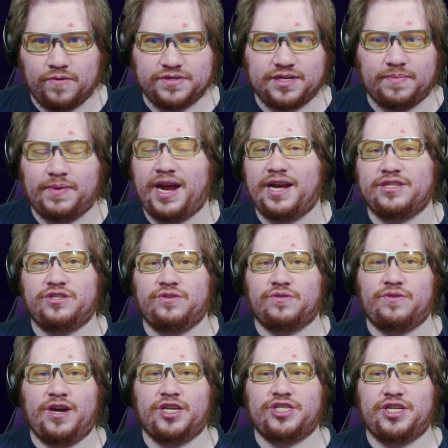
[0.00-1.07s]
If someone asks you a
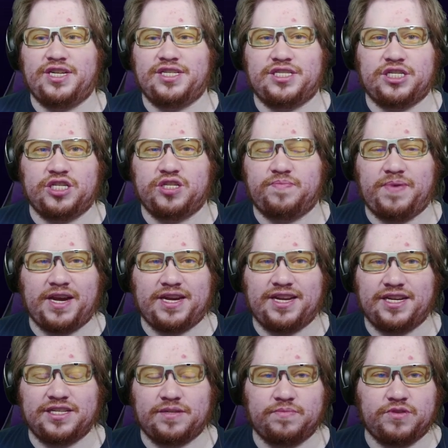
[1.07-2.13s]
question and is
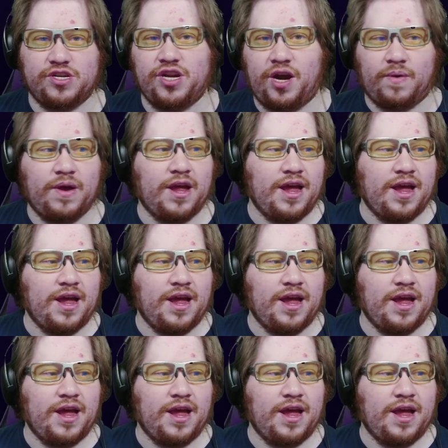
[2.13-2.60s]
expecting some, you know,